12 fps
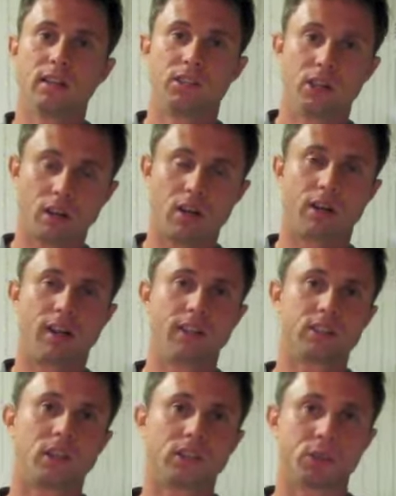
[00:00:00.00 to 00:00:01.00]
Dirt
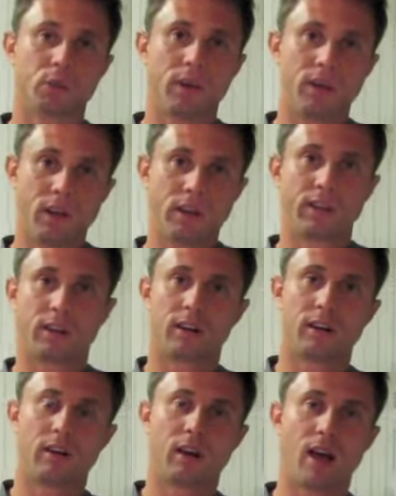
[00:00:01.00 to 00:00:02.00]
is also
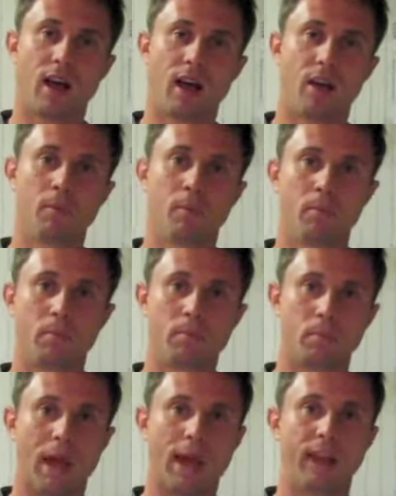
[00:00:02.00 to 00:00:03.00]
another
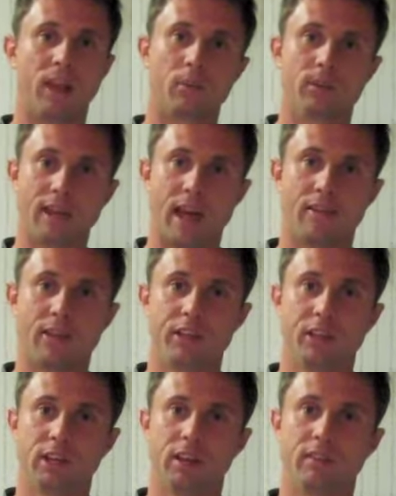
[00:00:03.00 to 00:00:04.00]
bad element to have on
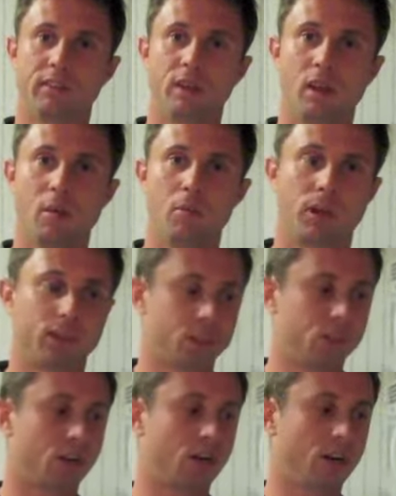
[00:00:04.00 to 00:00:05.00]
your gloves, because
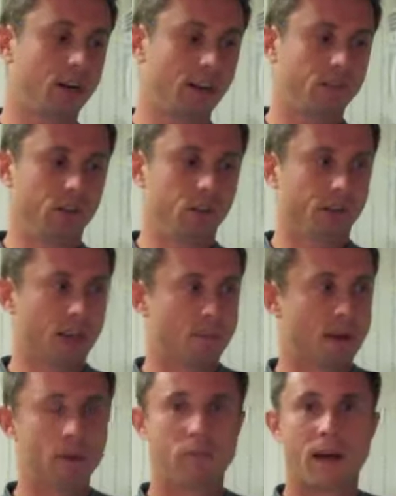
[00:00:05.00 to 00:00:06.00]
dirt, if you look at
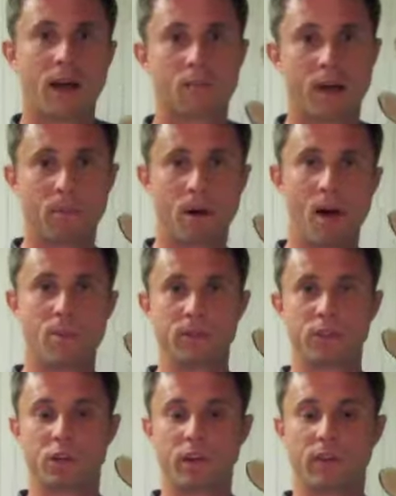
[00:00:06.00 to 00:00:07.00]
my palm
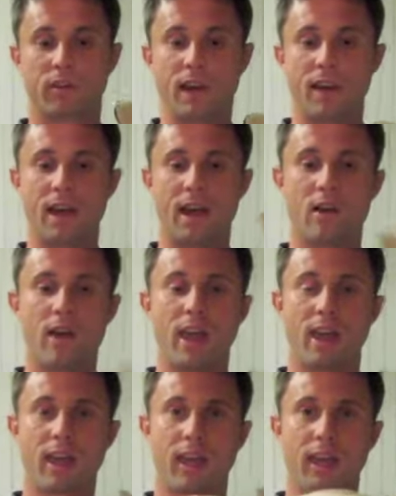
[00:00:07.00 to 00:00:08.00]
is dirty right now,
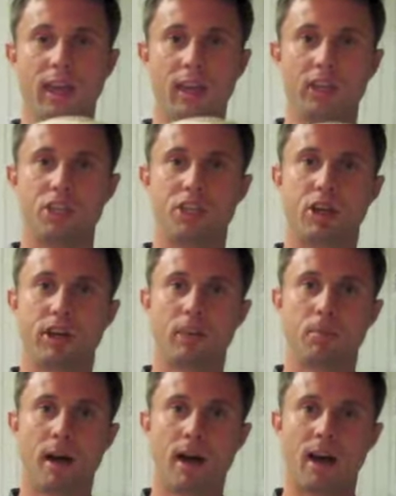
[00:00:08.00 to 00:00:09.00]
and a
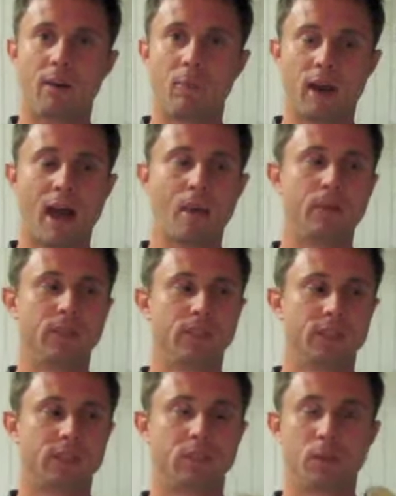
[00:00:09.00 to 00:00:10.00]
dirty palm, what happens
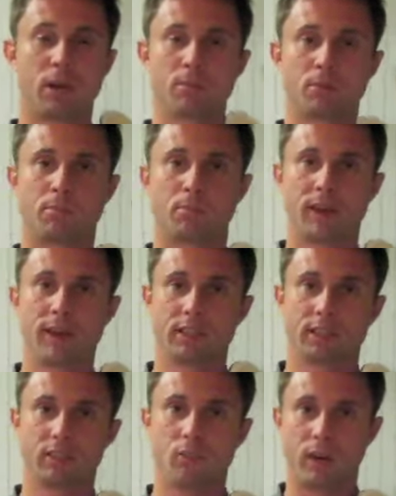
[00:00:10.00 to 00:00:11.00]
is it becomes
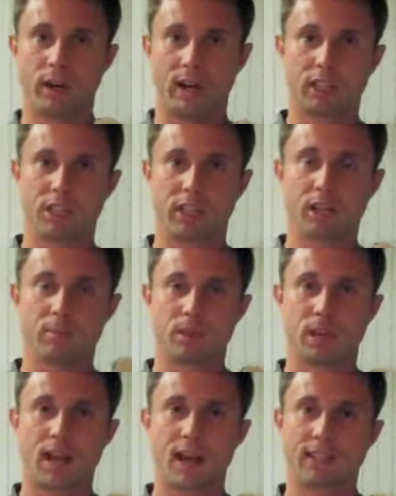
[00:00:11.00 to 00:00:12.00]
abrasive when it actually comes
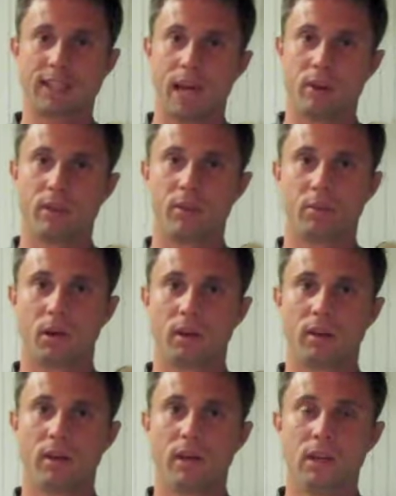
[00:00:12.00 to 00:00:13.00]
in contact with a
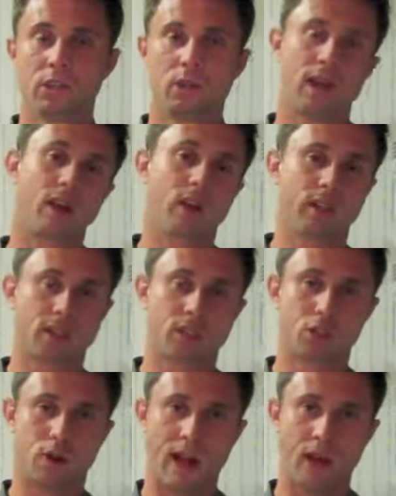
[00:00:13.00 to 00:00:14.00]
ball. So not only does it
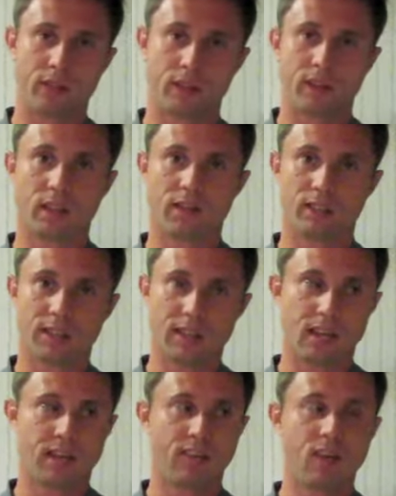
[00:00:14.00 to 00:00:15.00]
dry out the glove
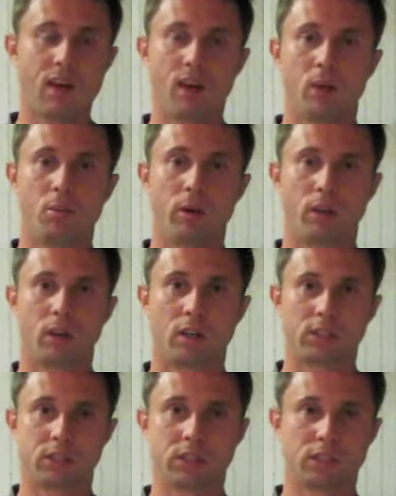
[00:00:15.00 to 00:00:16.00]
itself, but it
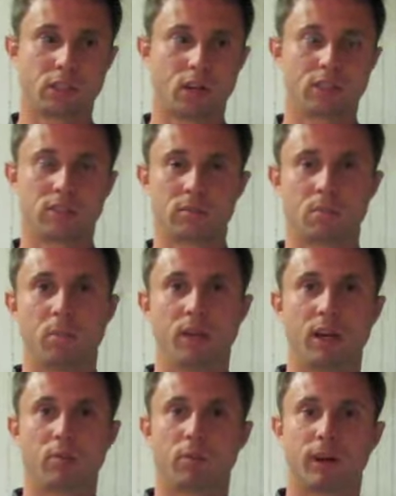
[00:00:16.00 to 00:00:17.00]
also starts
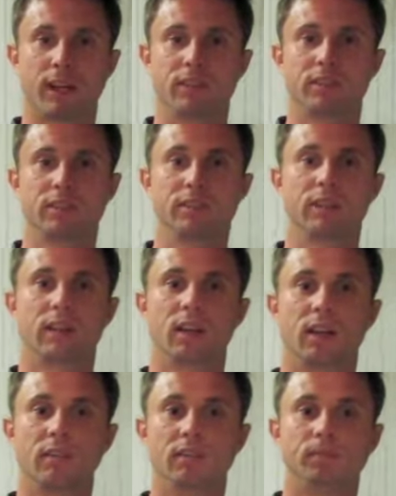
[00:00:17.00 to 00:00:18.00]
being abrasive to the
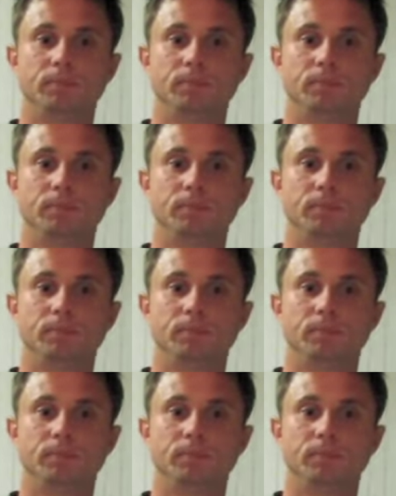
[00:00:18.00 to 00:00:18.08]
glove.